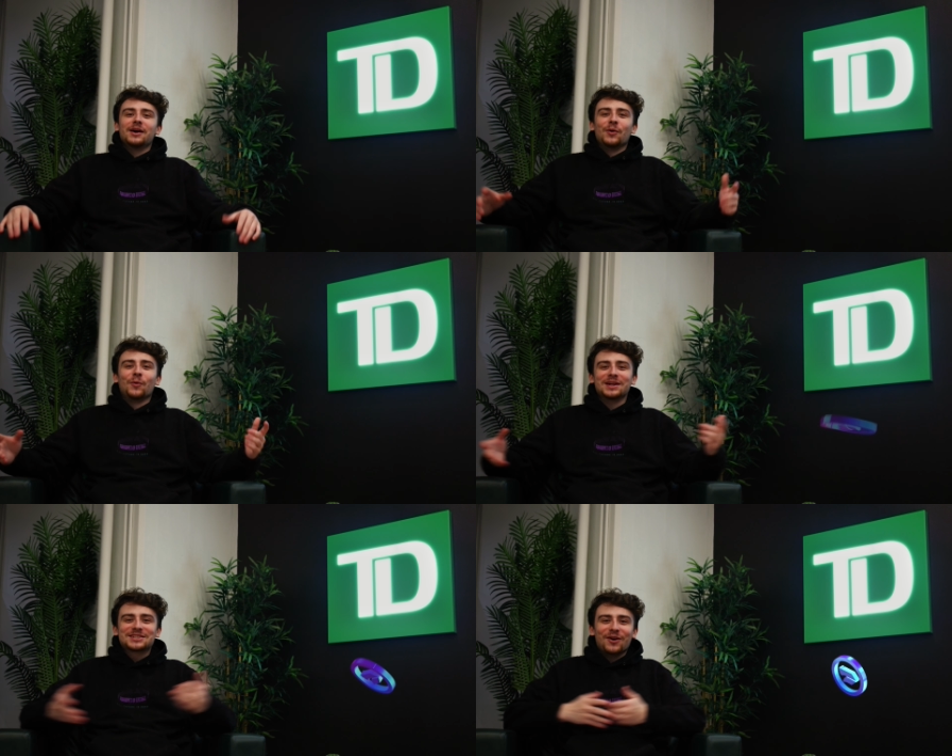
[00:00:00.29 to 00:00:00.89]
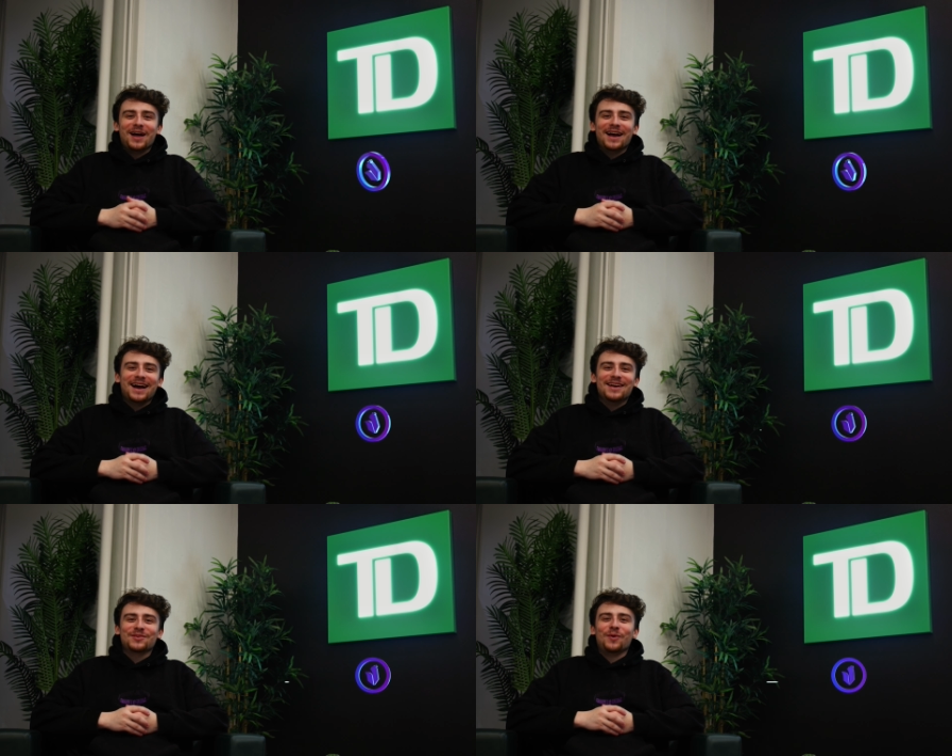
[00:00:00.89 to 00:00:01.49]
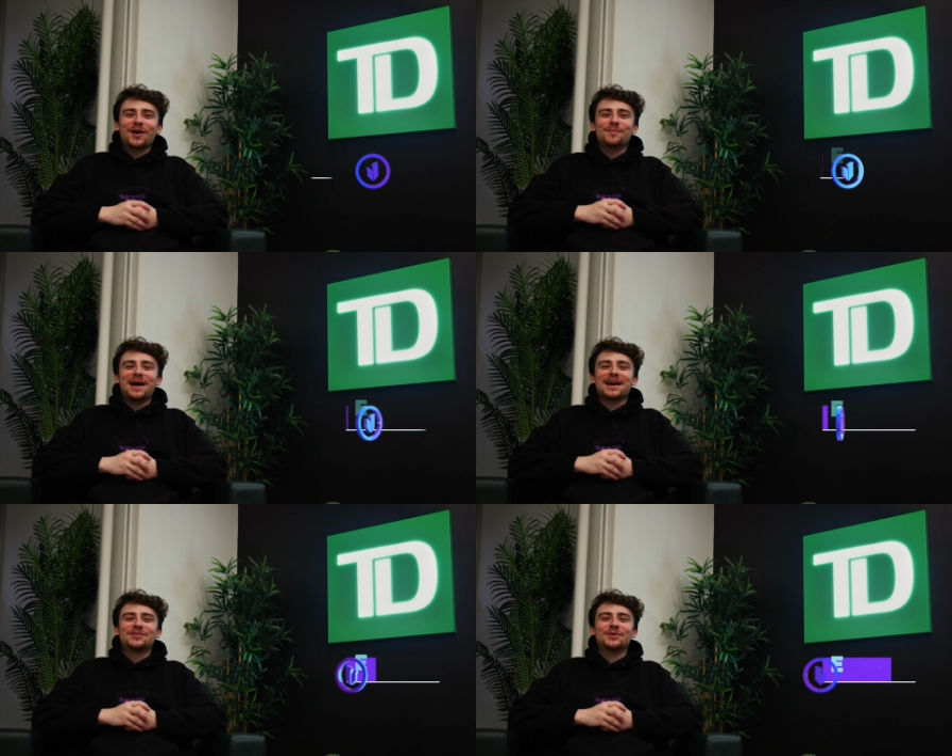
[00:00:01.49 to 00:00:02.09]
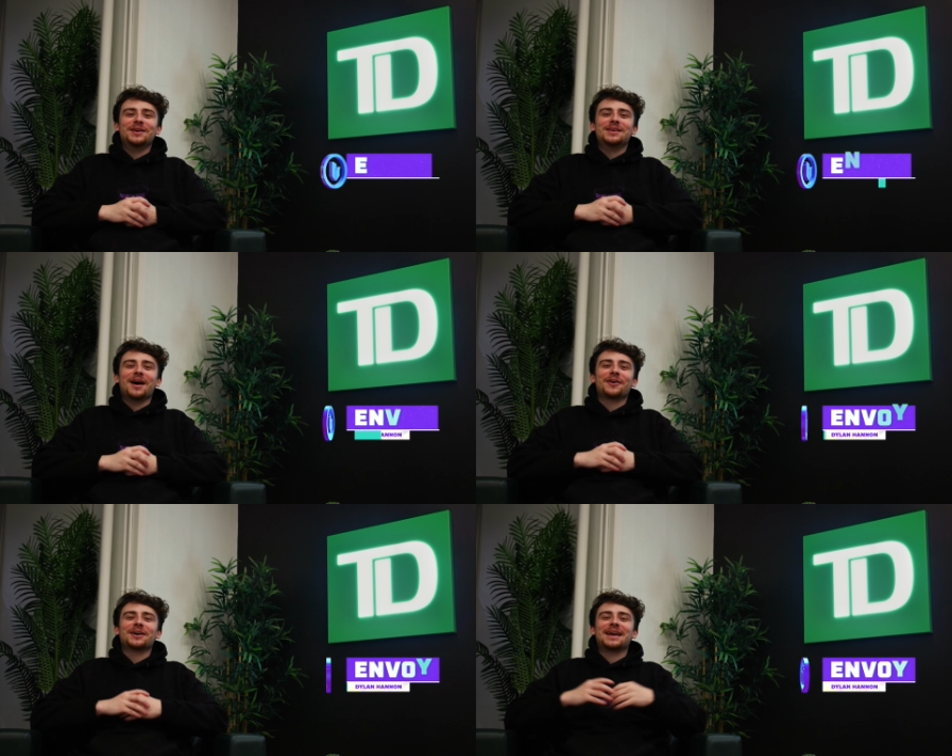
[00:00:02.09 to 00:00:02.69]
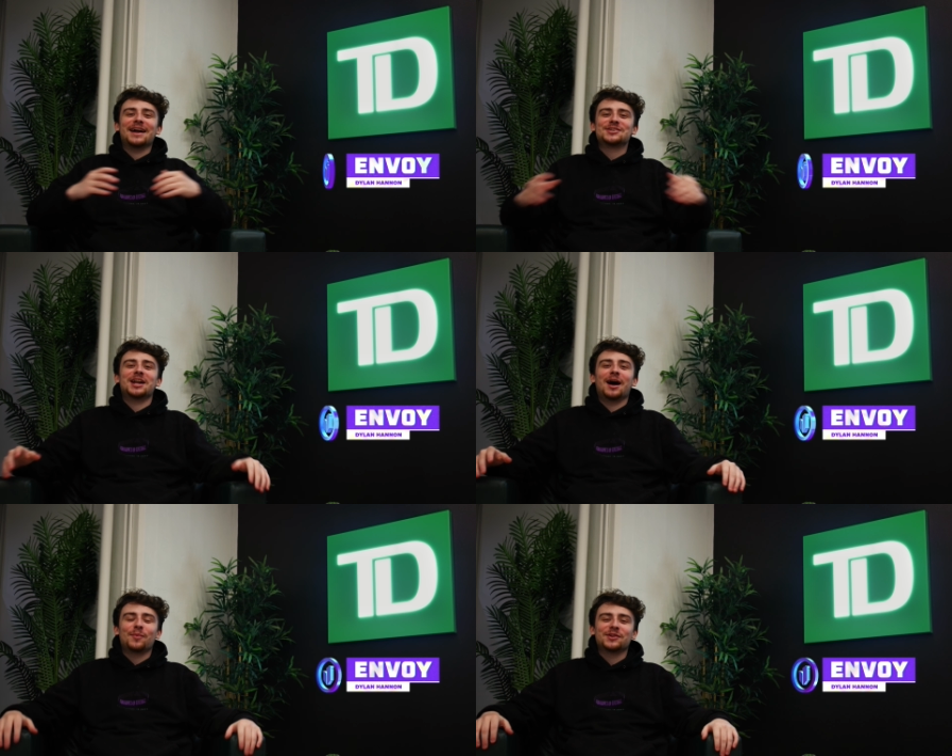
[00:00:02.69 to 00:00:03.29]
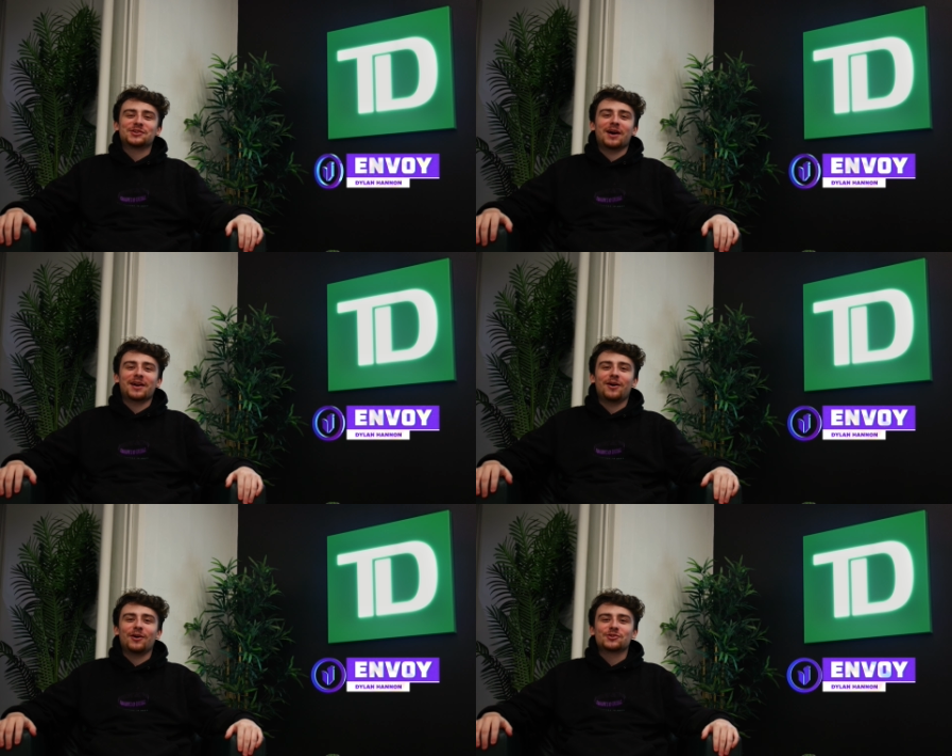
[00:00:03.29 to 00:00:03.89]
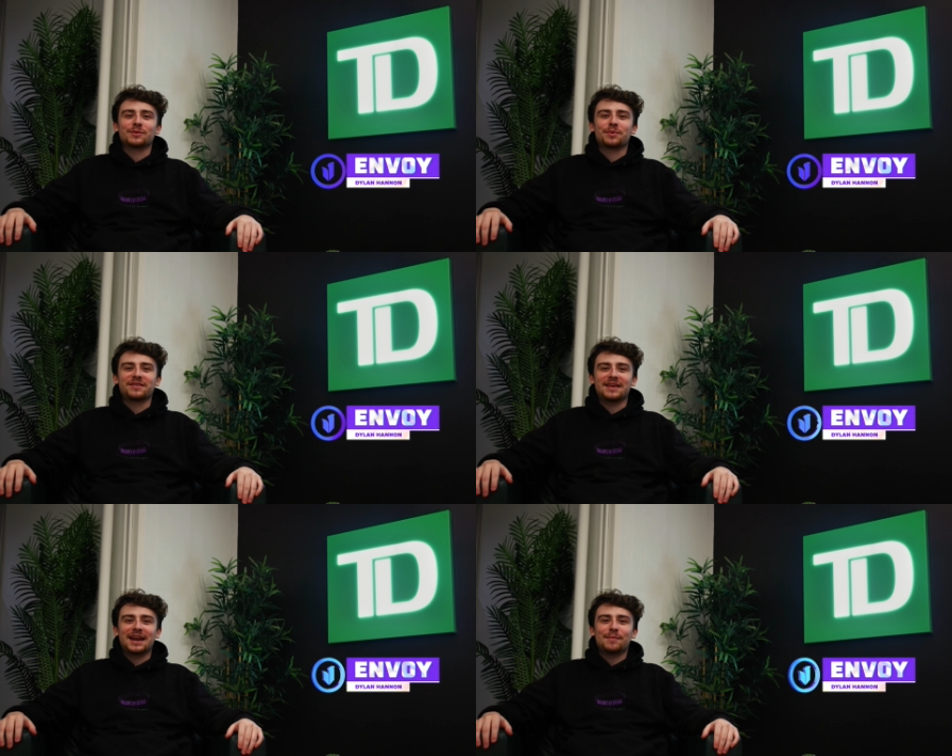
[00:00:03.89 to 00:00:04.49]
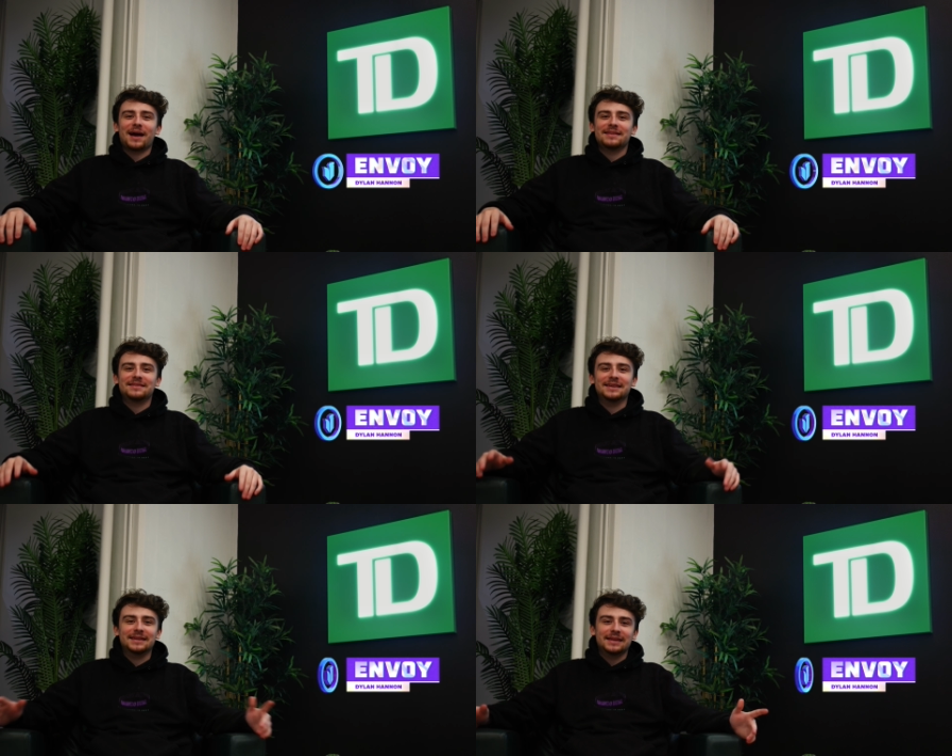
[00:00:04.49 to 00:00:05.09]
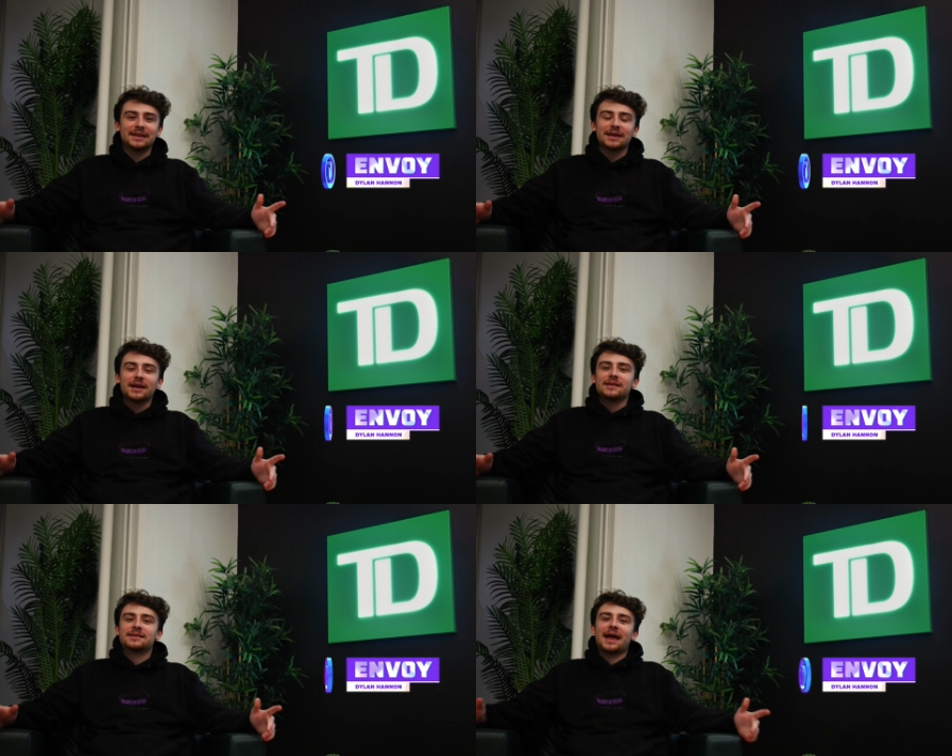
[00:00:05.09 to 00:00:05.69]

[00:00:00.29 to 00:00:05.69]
What's going on, guys? Welcome back to another Catching Up with Toronto Ultra presented by TD.